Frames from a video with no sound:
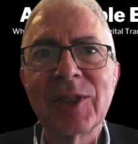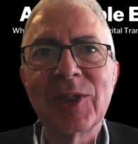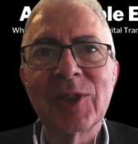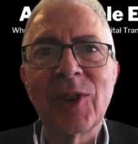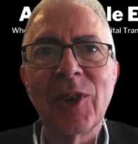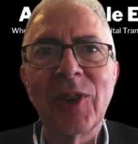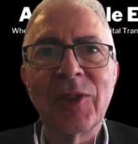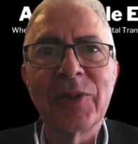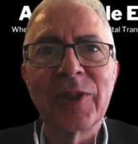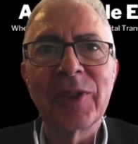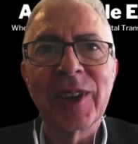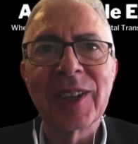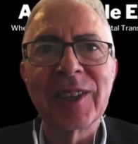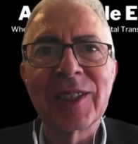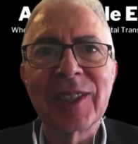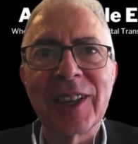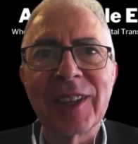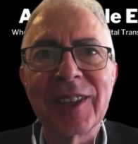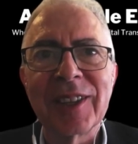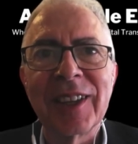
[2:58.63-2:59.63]
I should
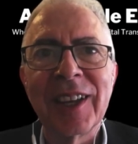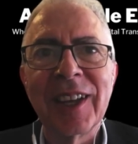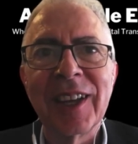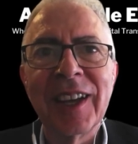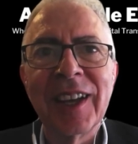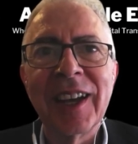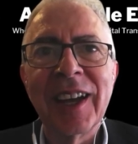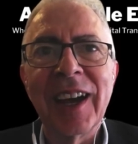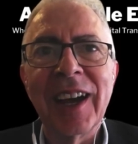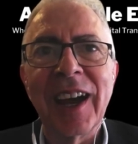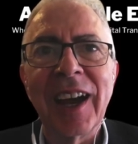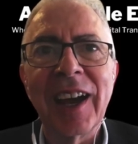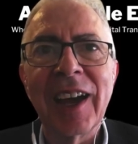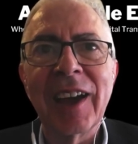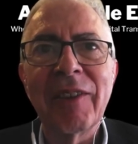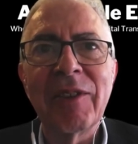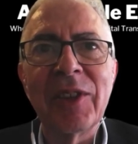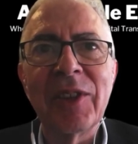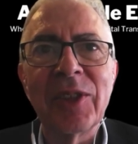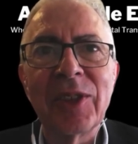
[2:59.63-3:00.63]
confess that I
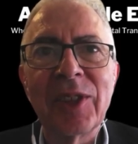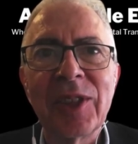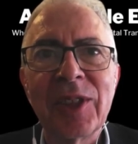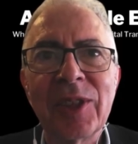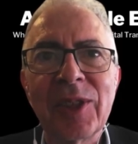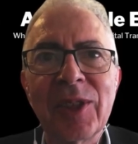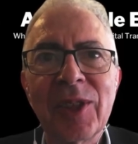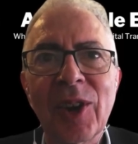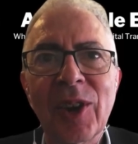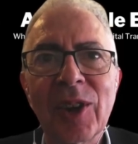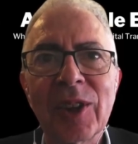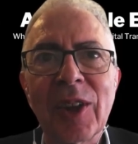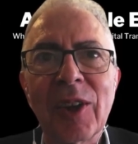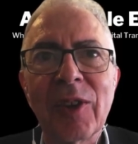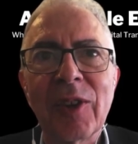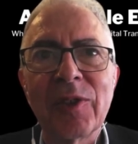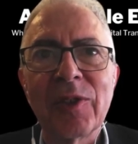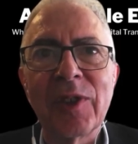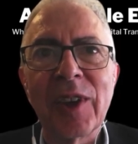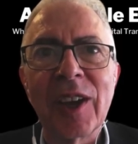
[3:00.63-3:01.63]
haven't thought
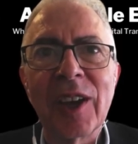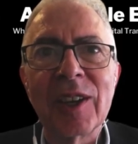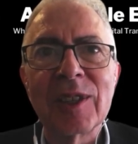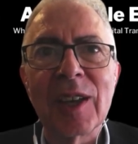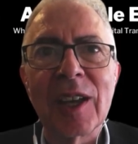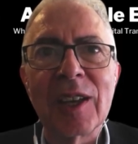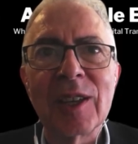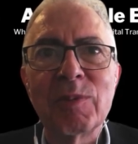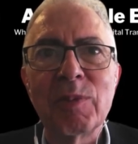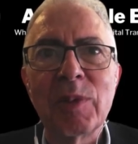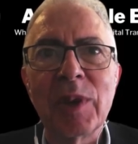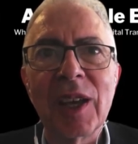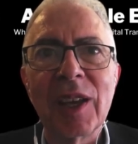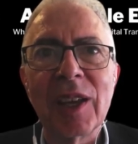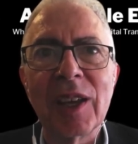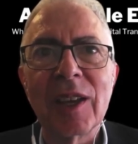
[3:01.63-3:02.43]
of eggs as